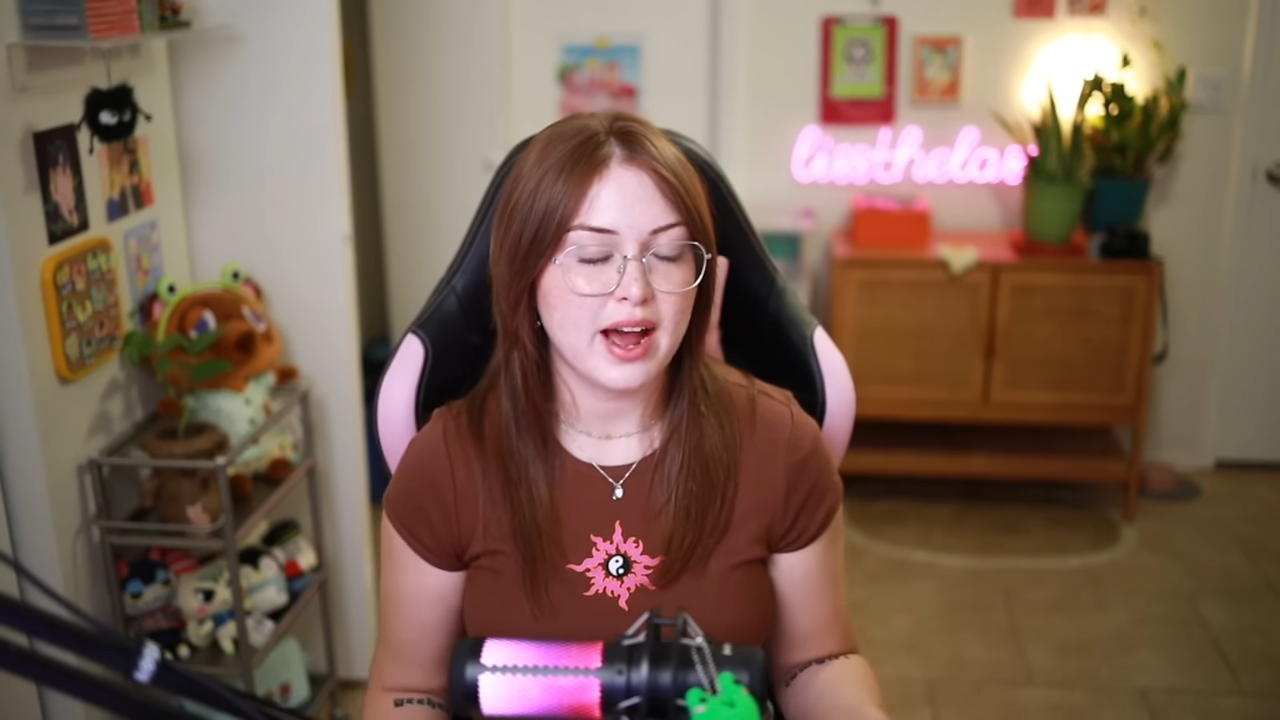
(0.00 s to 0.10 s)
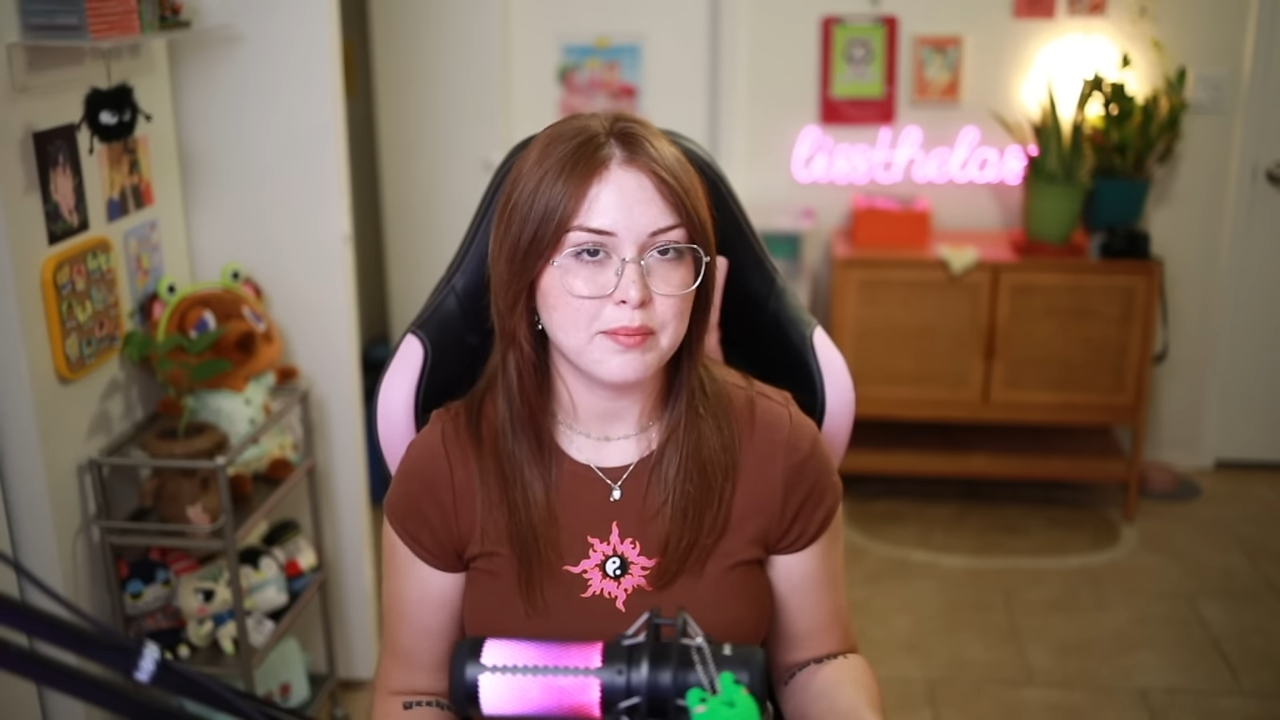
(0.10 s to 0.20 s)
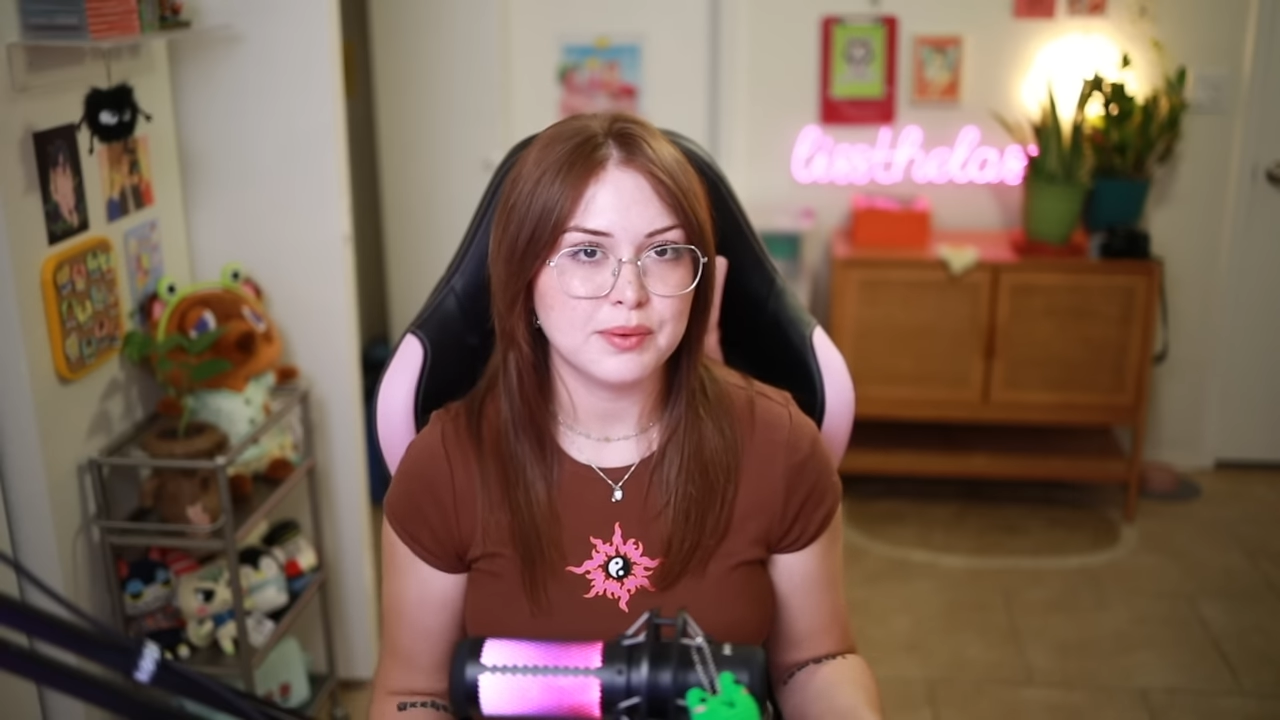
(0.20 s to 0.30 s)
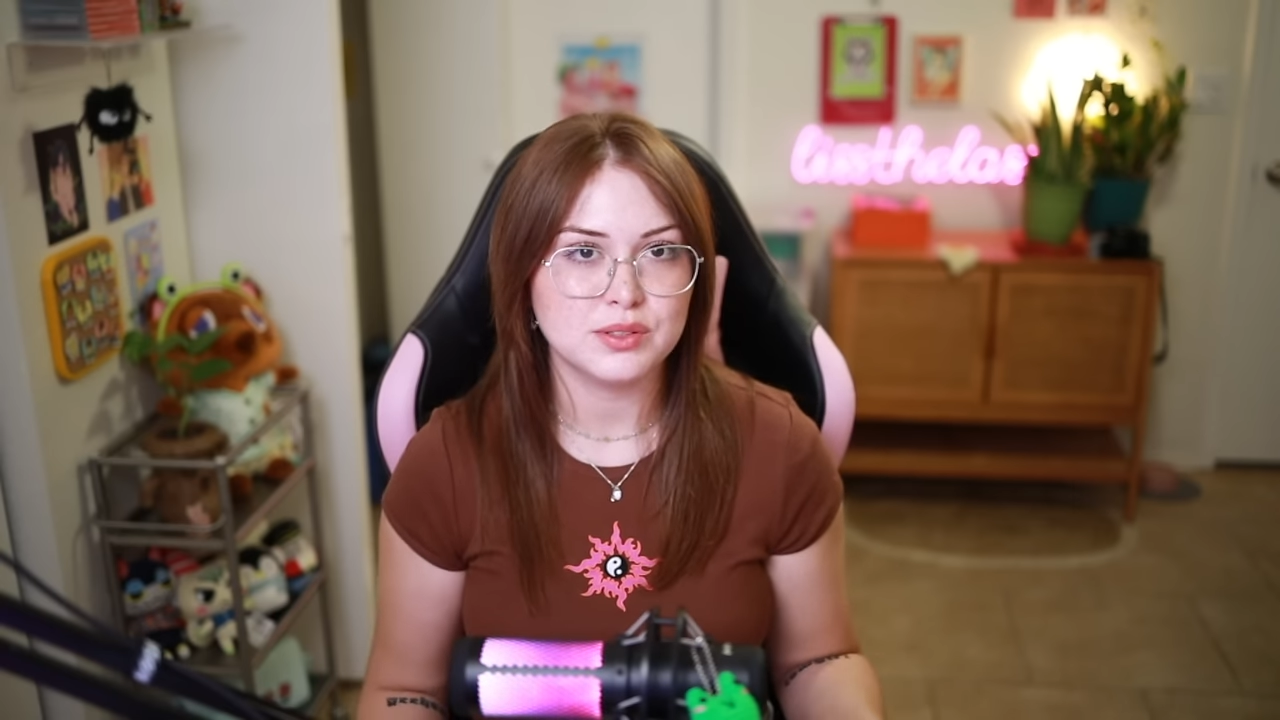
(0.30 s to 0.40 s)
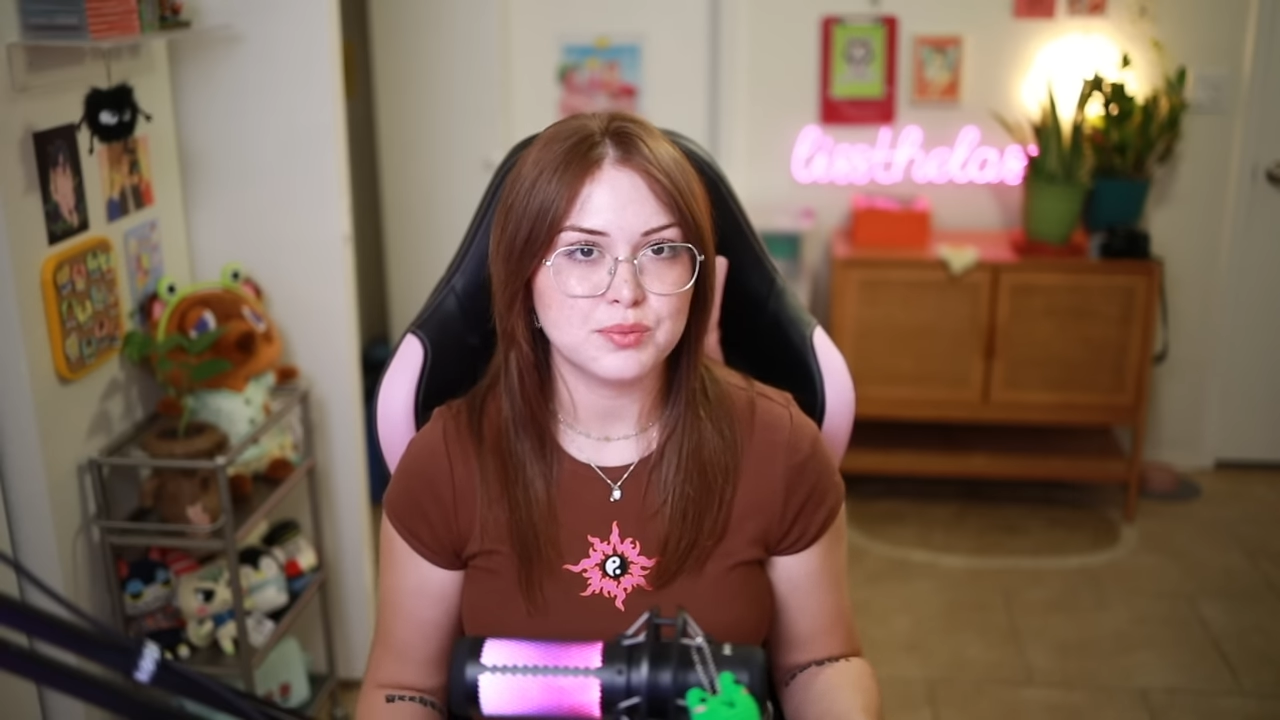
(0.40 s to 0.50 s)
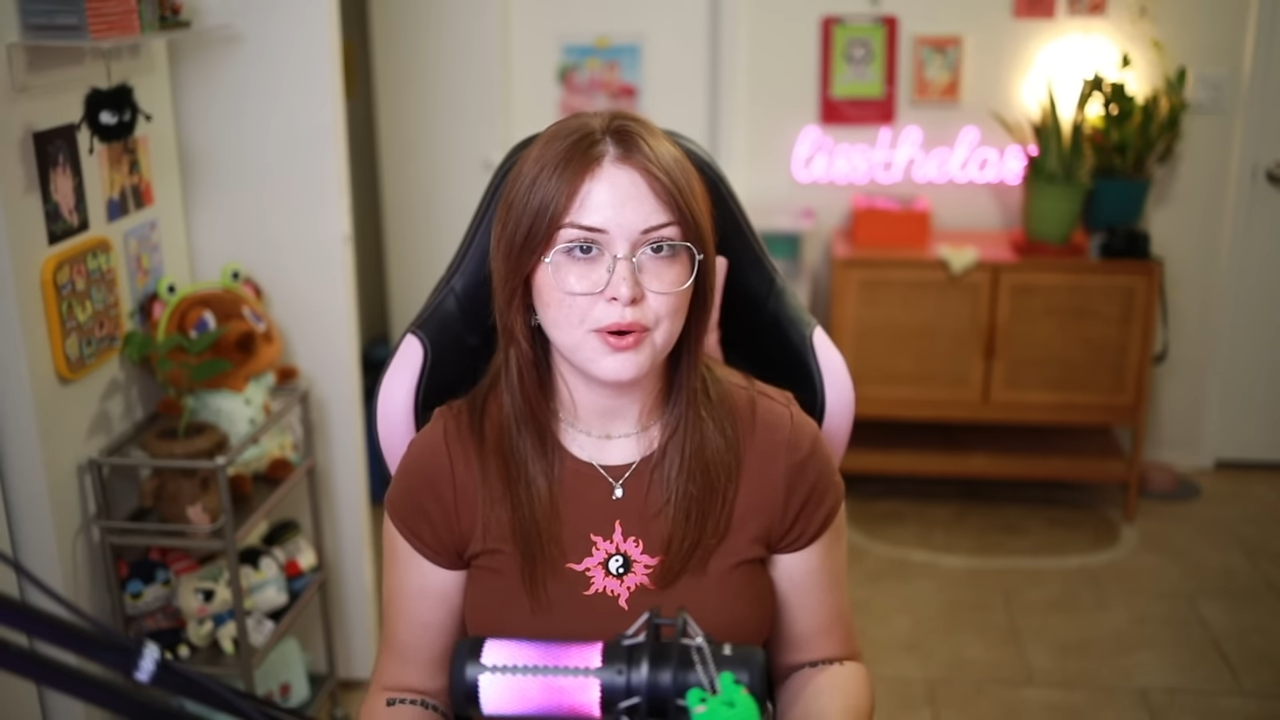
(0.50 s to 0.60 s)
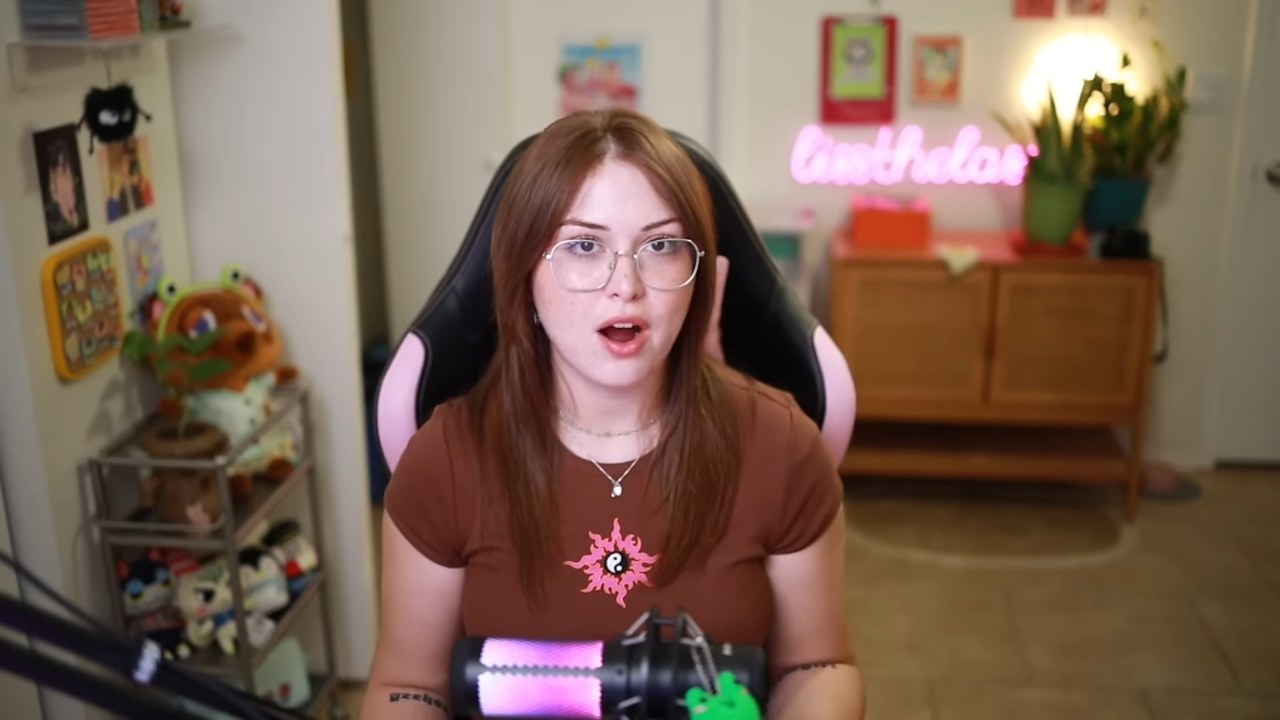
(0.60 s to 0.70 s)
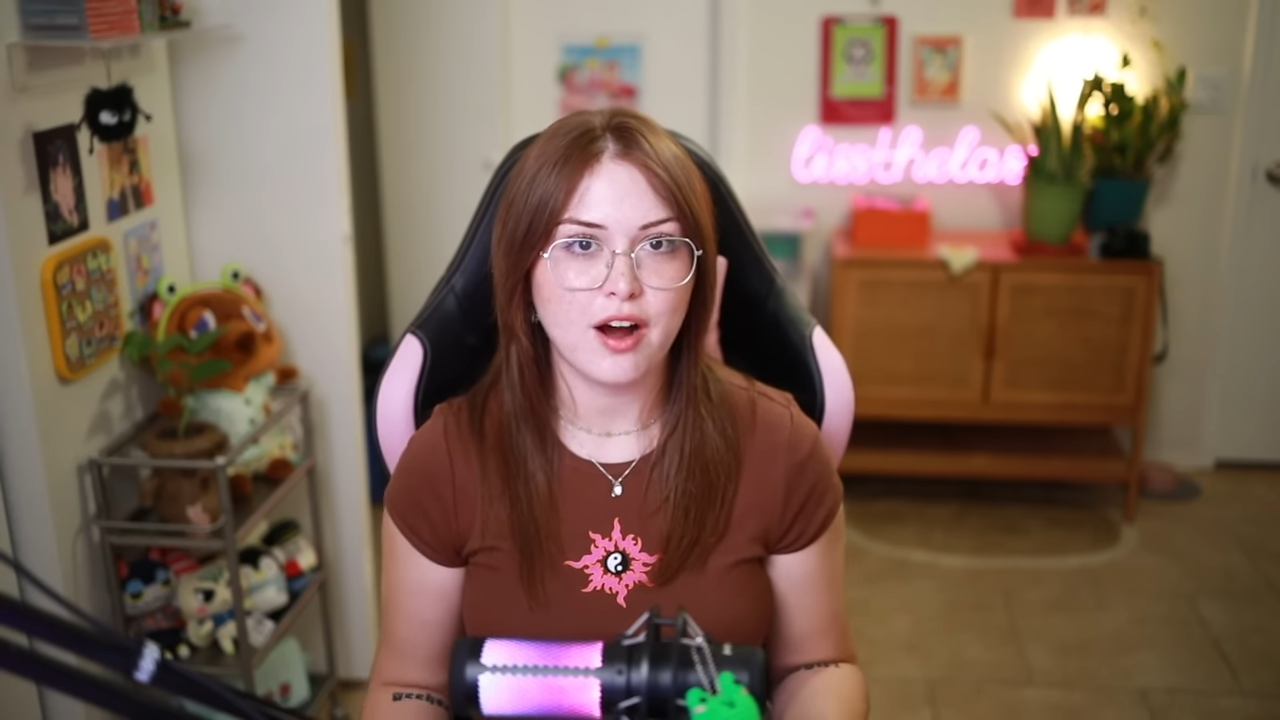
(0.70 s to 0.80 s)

happens more